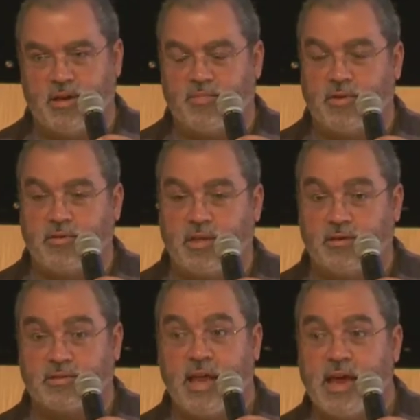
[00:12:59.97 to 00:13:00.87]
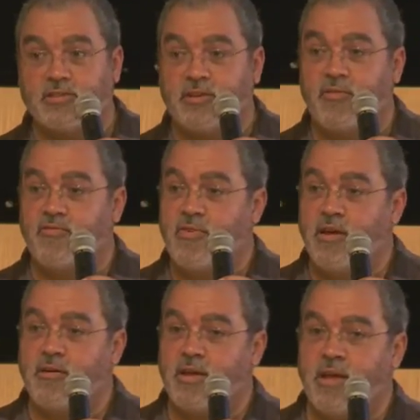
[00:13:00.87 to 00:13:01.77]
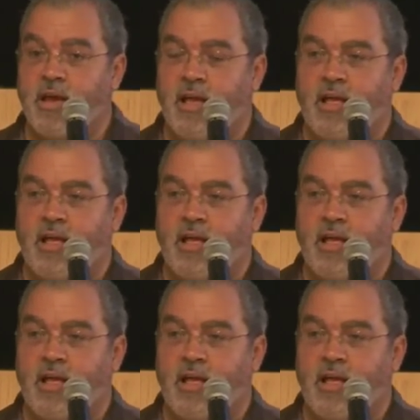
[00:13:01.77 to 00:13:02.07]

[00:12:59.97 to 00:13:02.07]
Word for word: up there in the hills, they actually are very